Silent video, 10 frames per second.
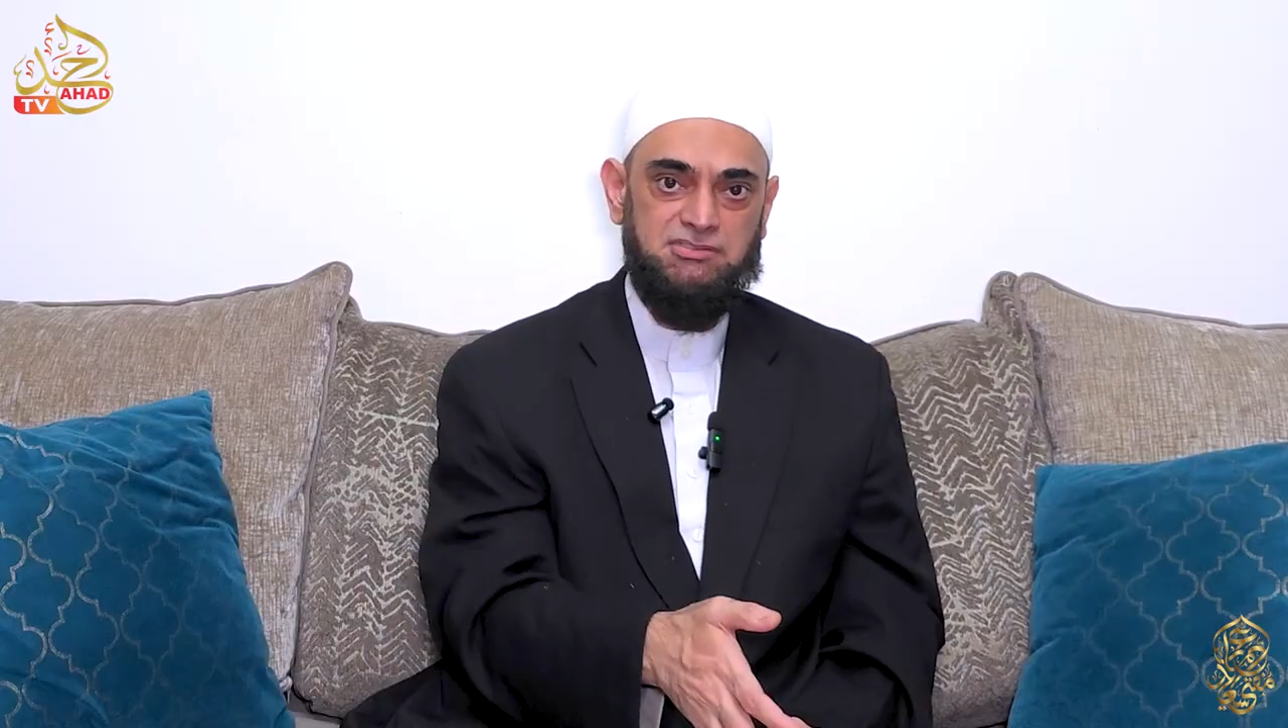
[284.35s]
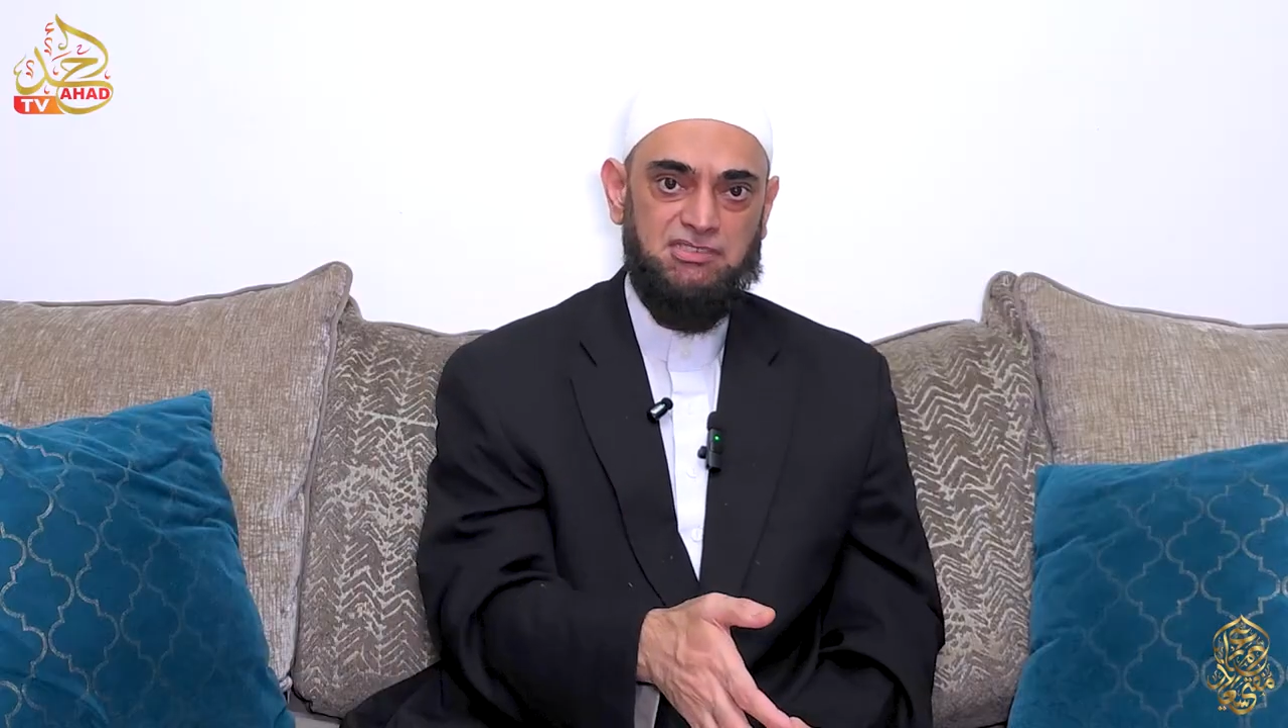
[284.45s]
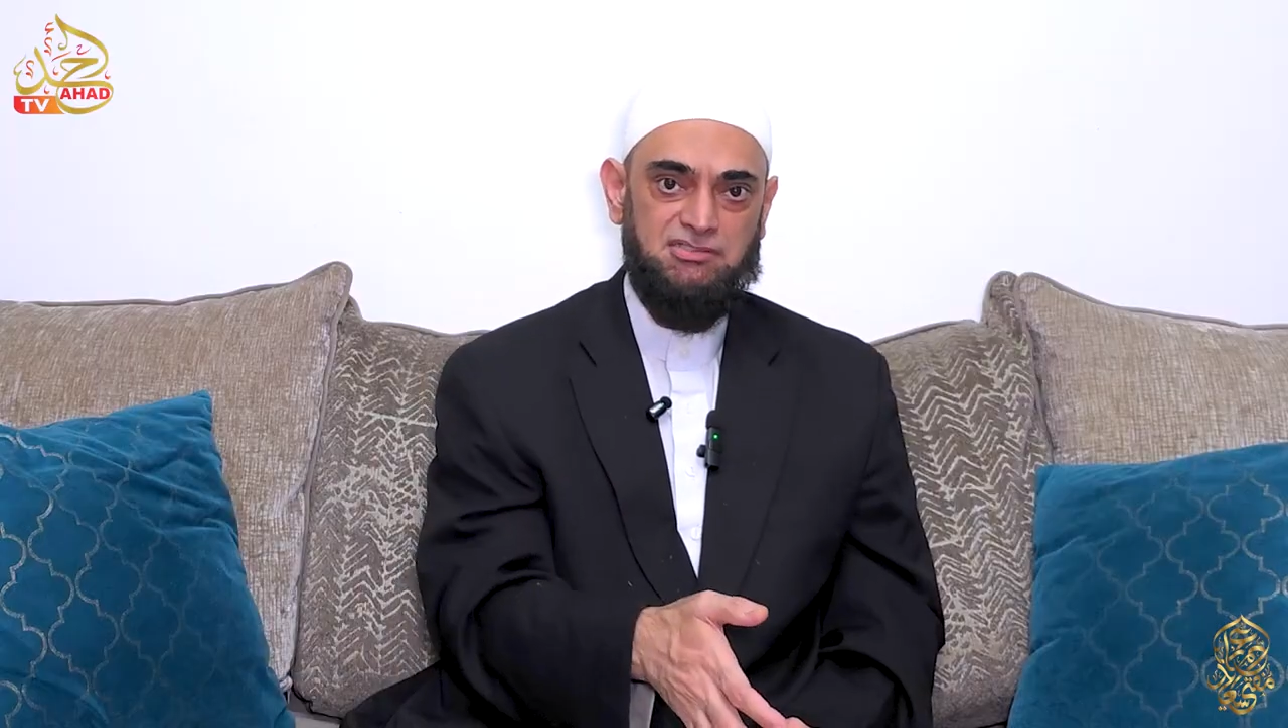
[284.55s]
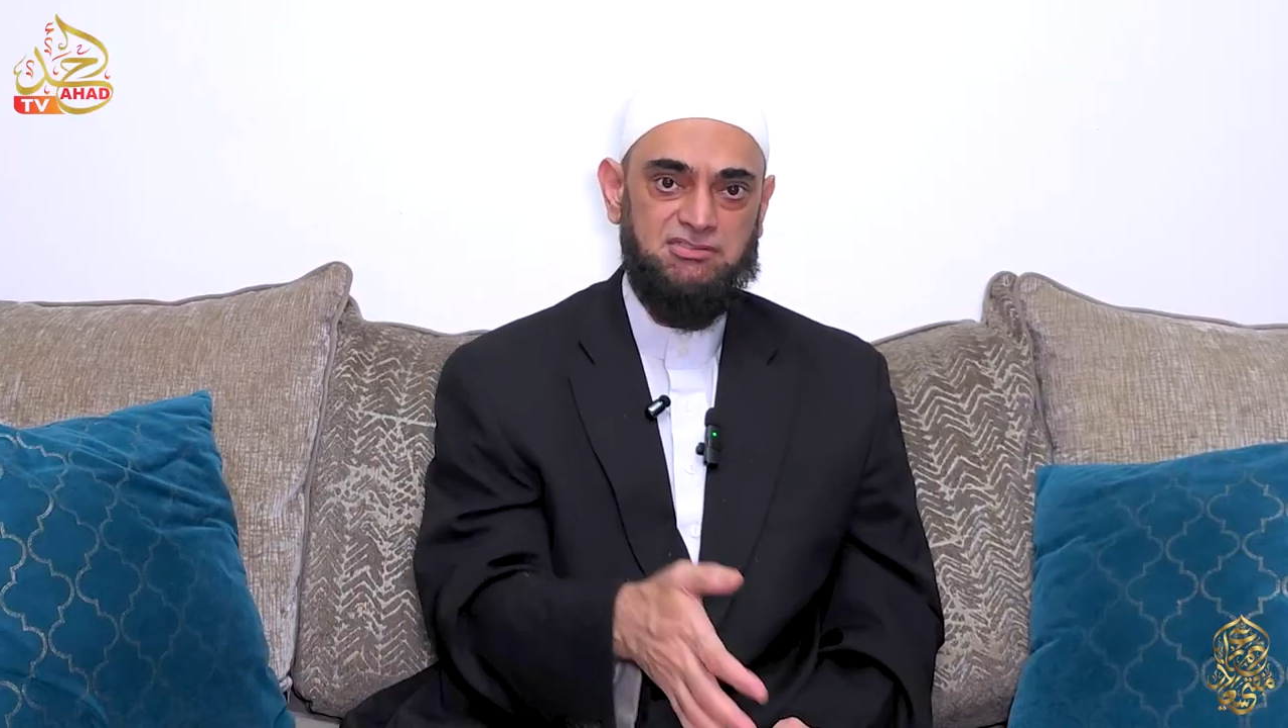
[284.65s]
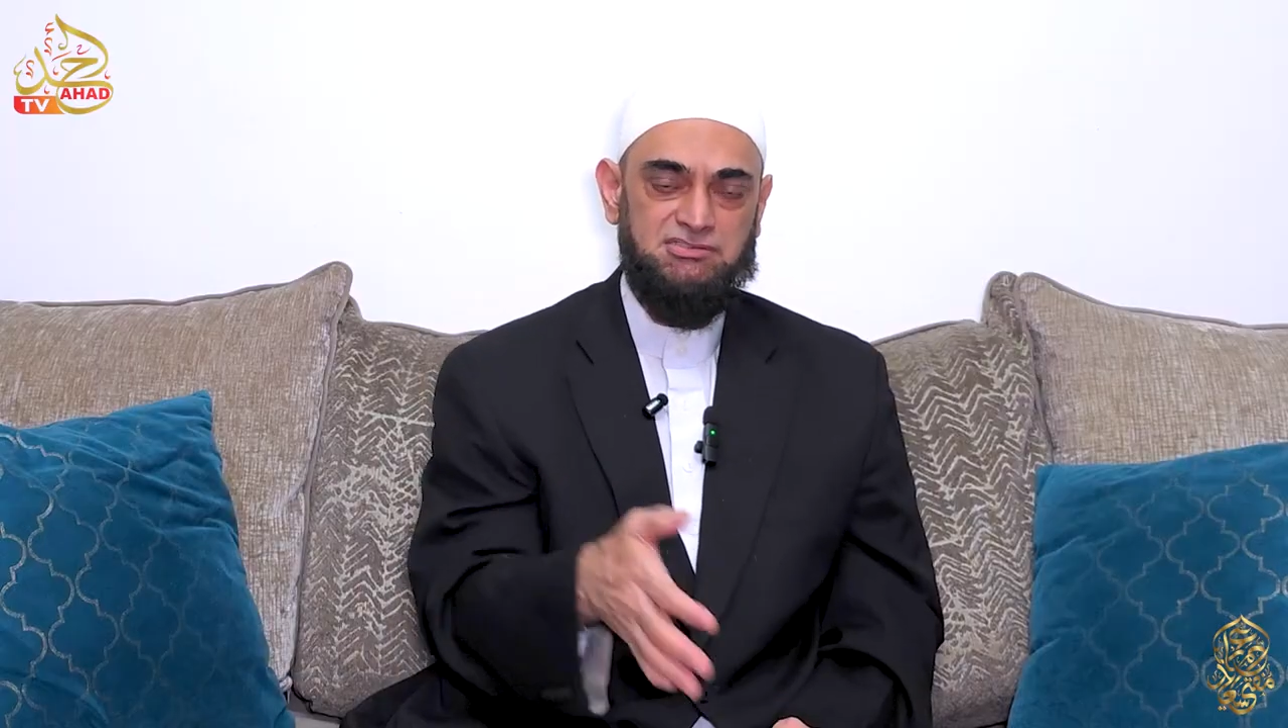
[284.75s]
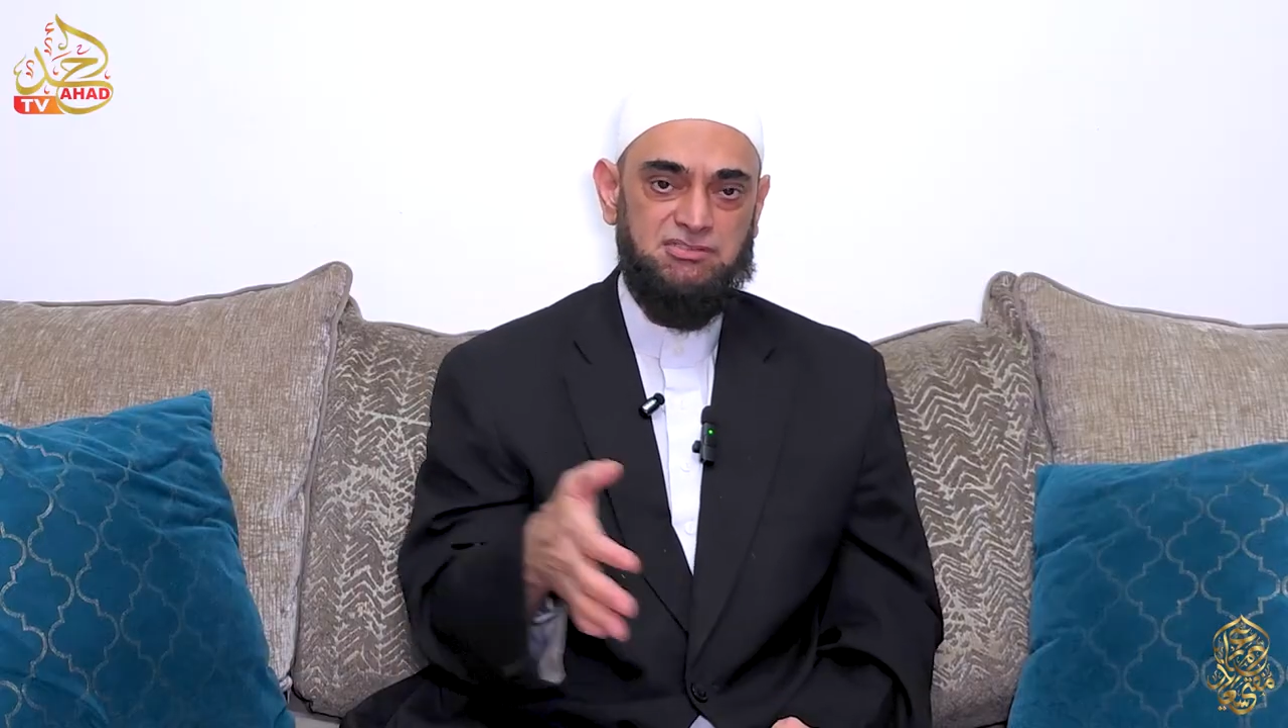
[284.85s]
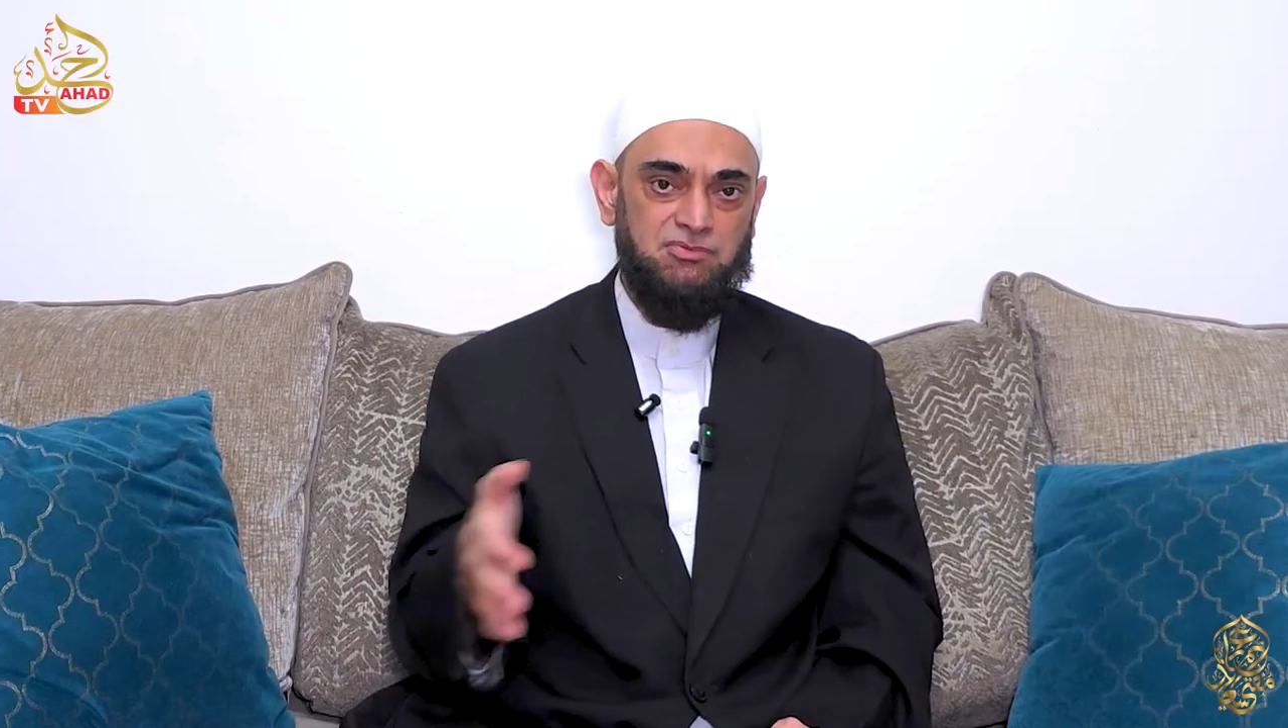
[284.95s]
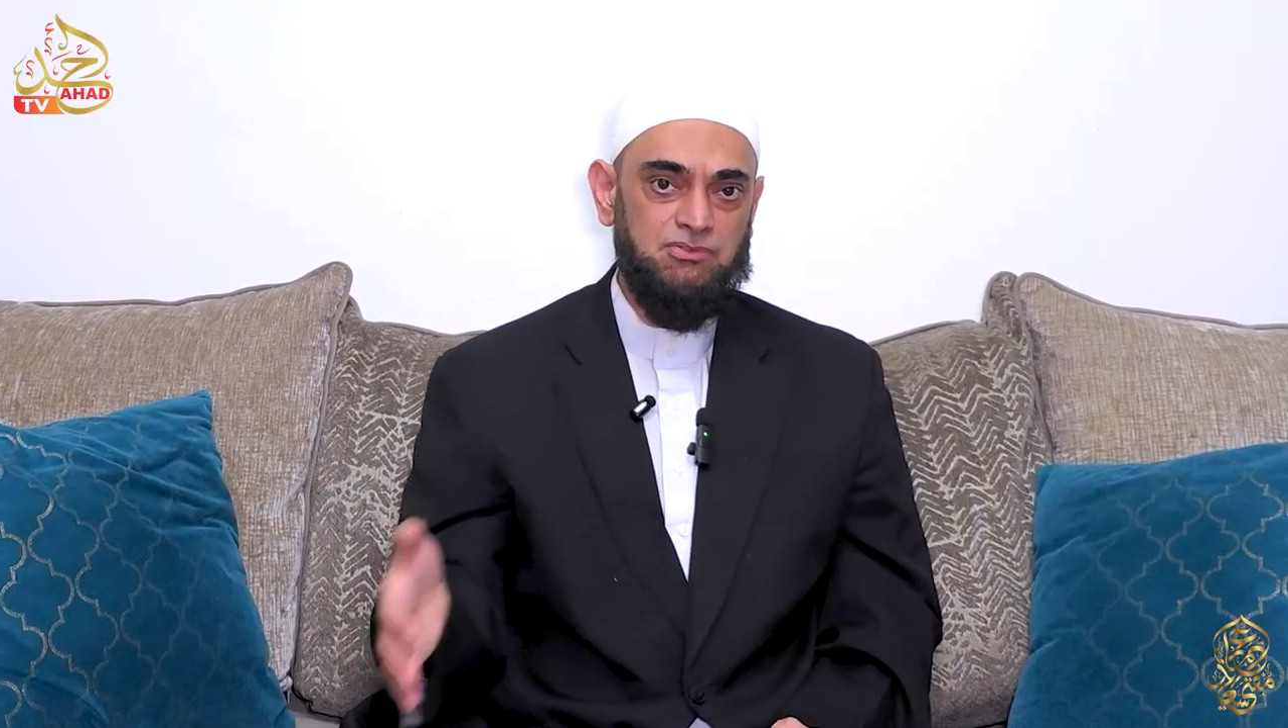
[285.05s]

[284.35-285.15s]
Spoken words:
and the civil